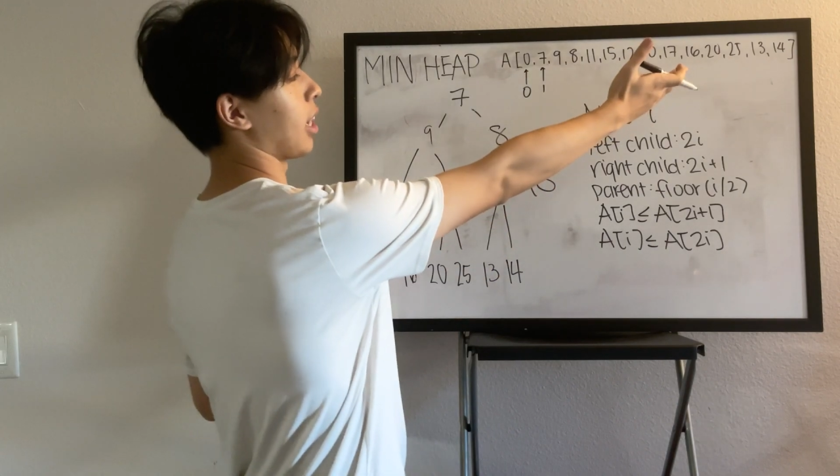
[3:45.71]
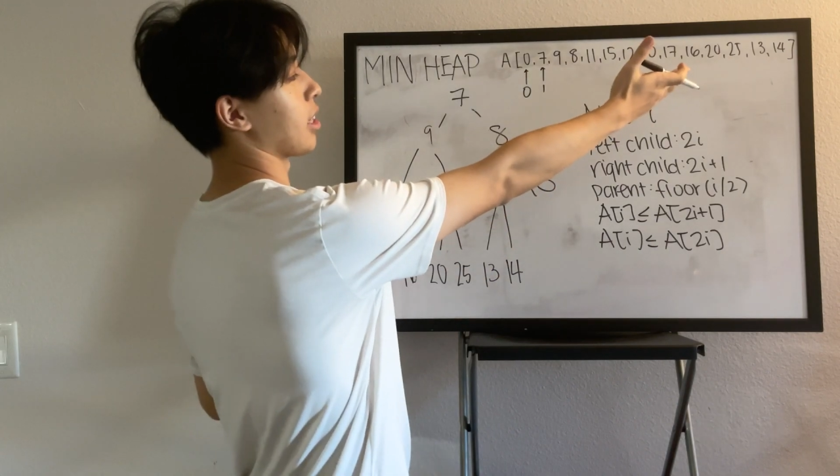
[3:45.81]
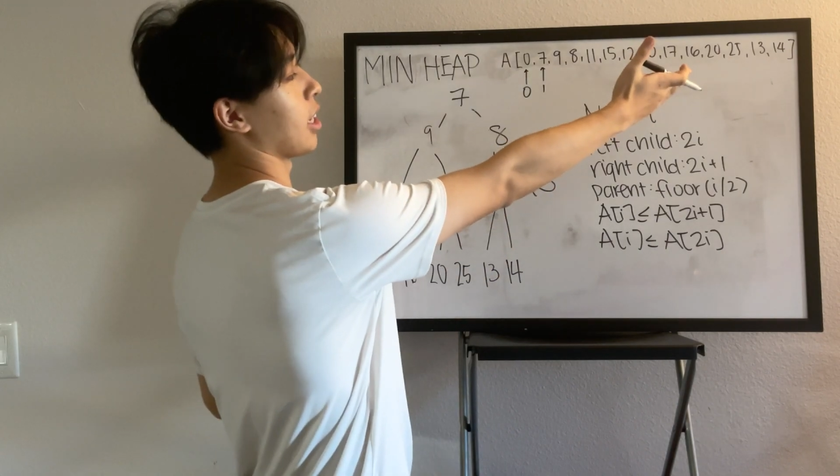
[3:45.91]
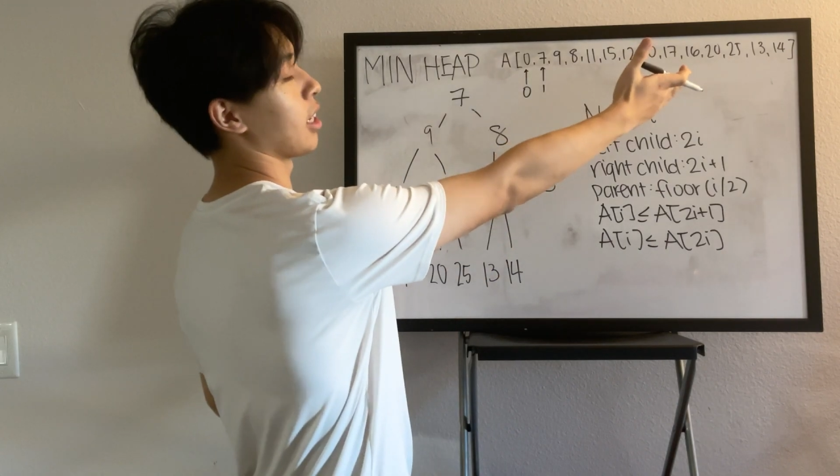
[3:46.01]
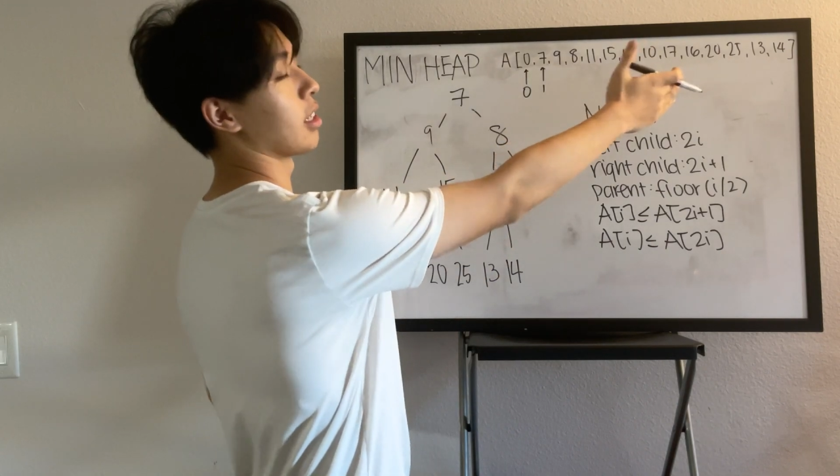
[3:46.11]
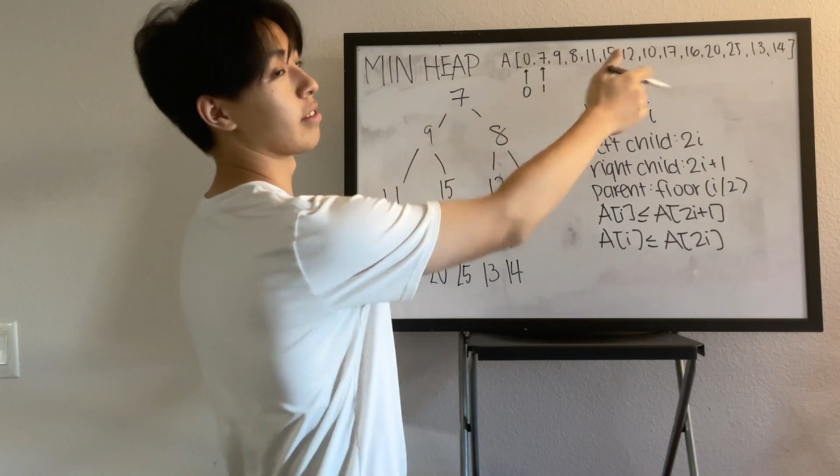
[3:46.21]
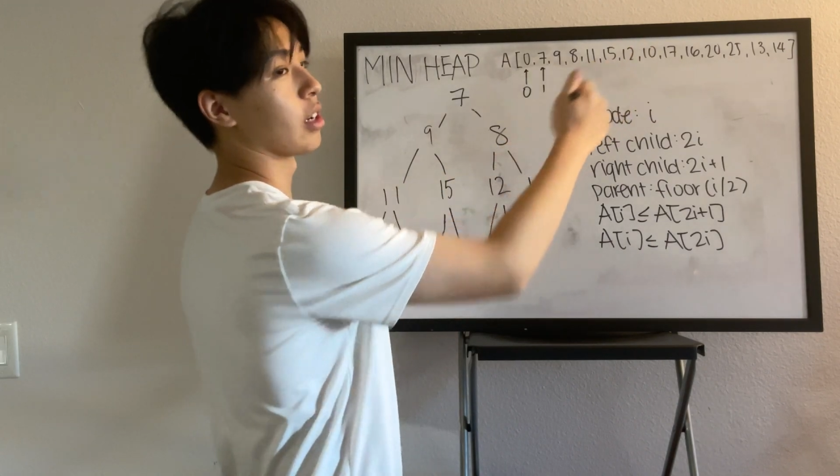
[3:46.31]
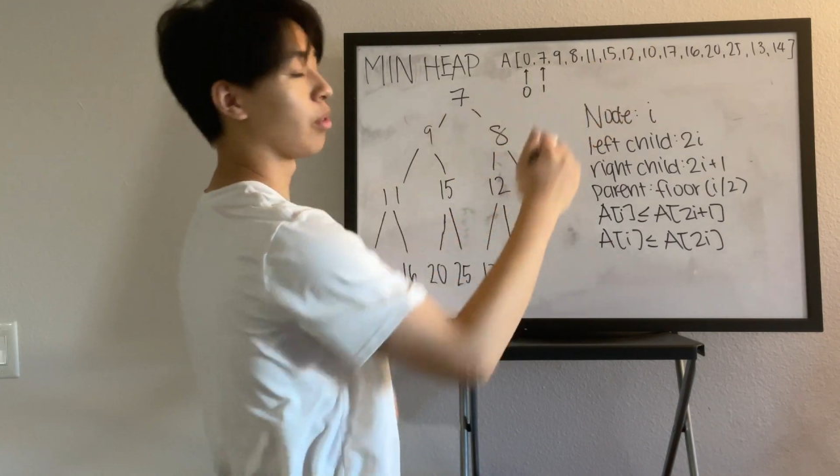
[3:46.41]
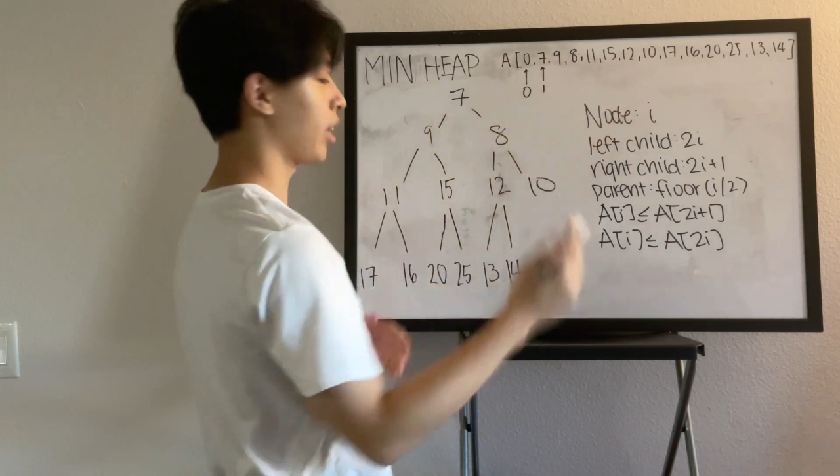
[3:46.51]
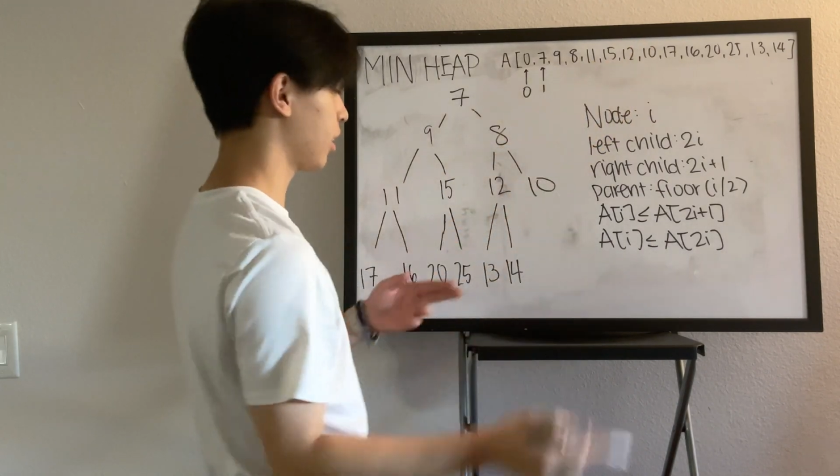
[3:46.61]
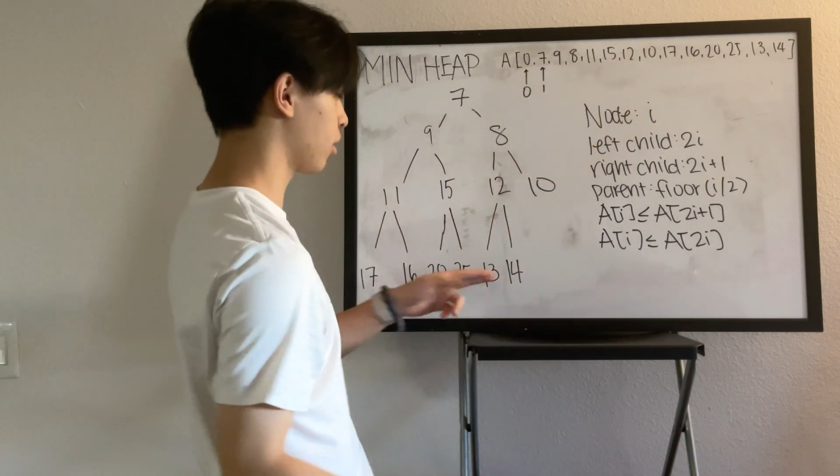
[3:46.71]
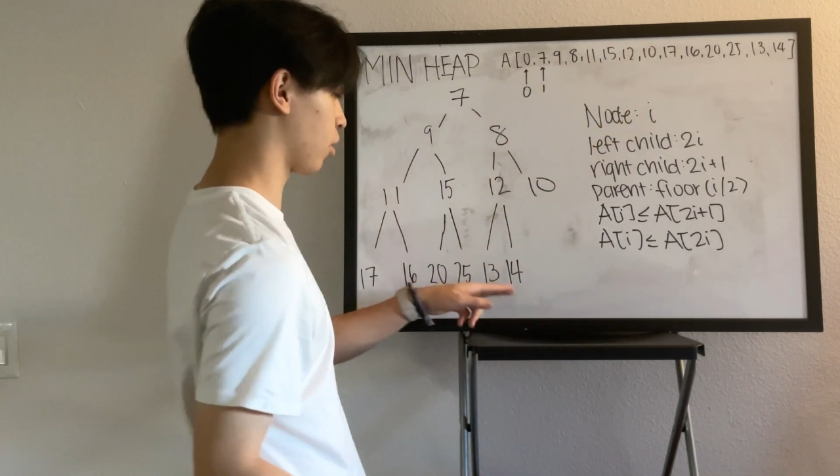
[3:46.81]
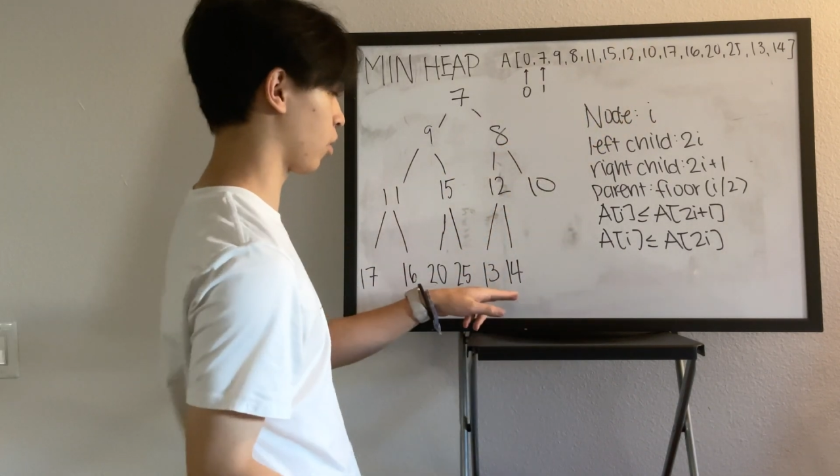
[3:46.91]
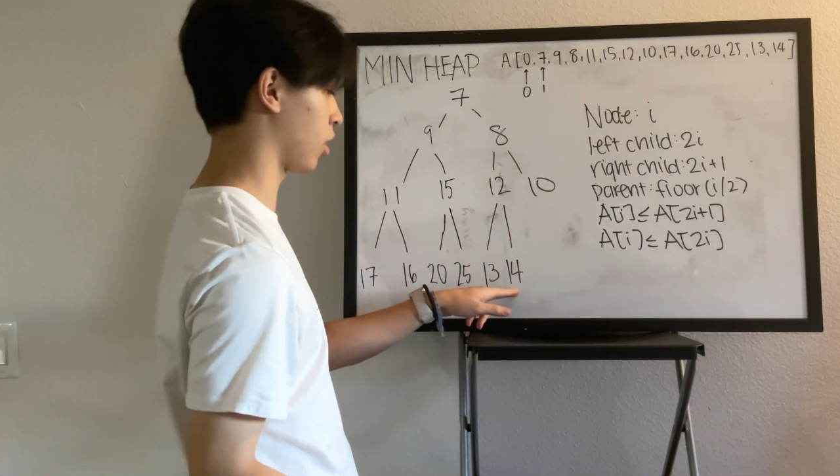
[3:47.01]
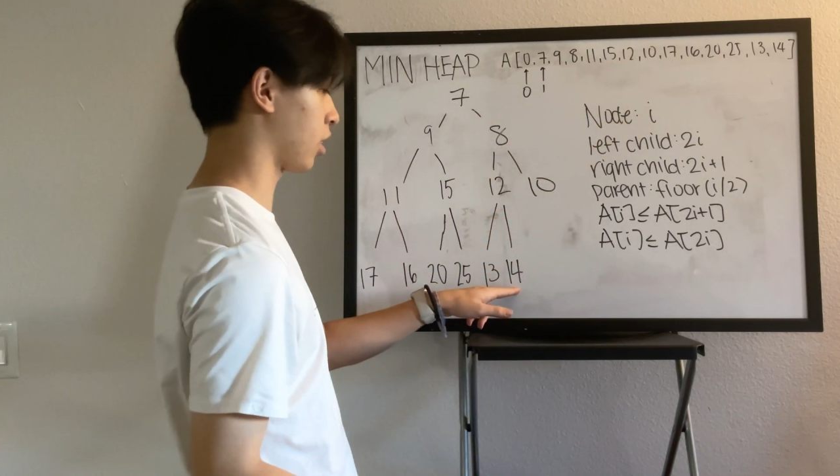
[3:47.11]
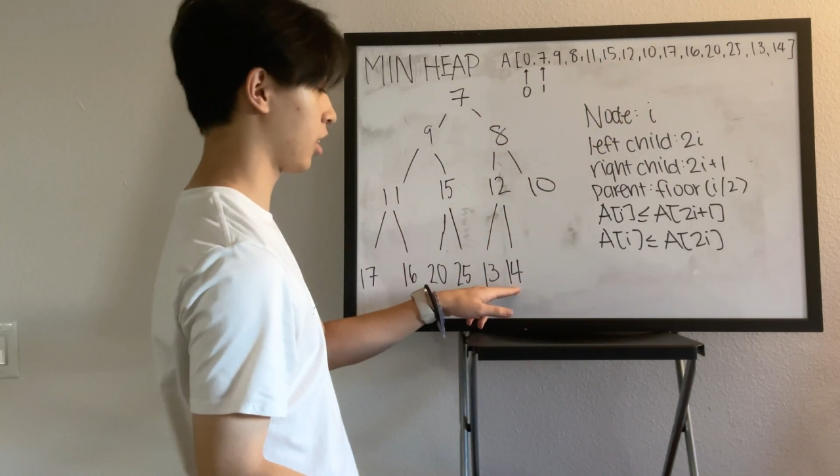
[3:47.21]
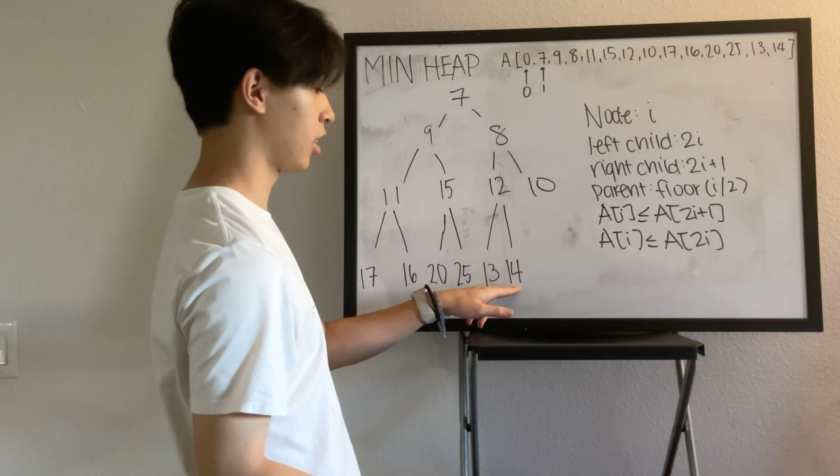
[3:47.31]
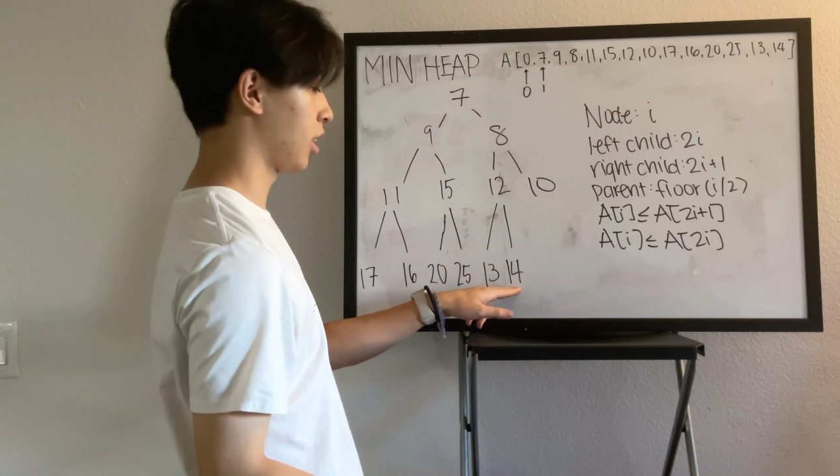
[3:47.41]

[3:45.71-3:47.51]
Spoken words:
at the end of the array or